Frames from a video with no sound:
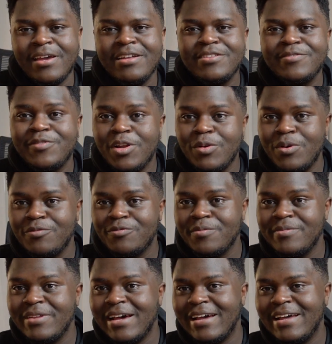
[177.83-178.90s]
And to follow on
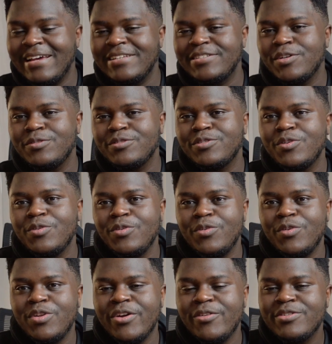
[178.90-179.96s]
from that, it's also,
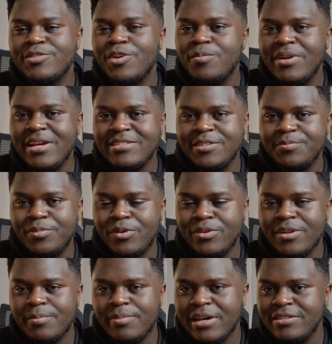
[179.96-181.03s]
there is no place to
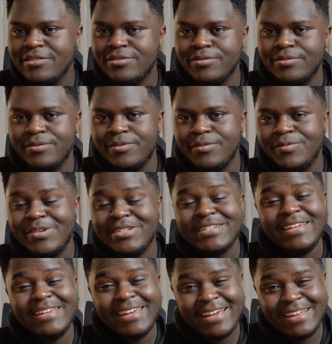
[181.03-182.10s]
put the pencil, which
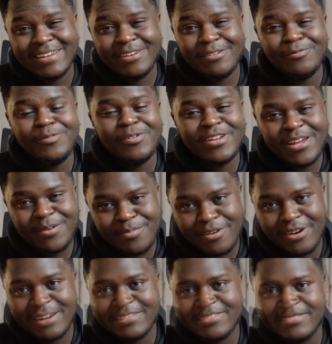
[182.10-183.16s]
again, for that
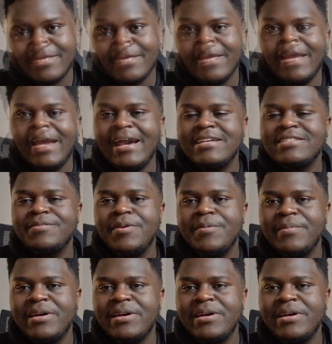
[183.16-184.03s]
price, it has to be